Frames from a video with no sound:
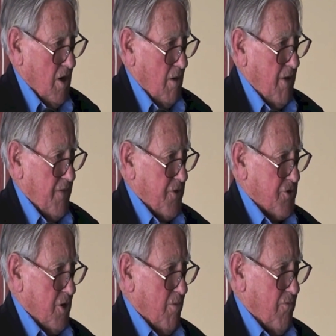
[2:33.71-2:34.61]
a month or
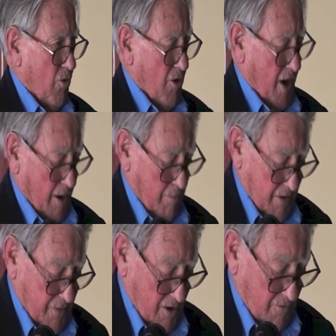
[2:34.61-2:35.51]
two beforehand,
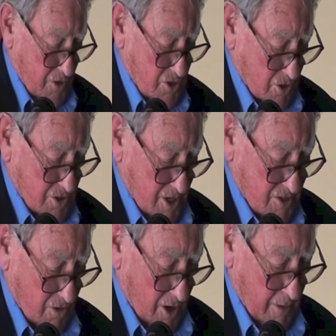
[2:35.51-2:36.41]
but the official
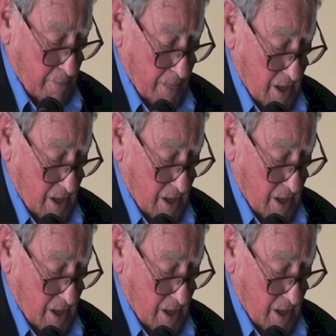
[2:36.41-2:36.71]
test flight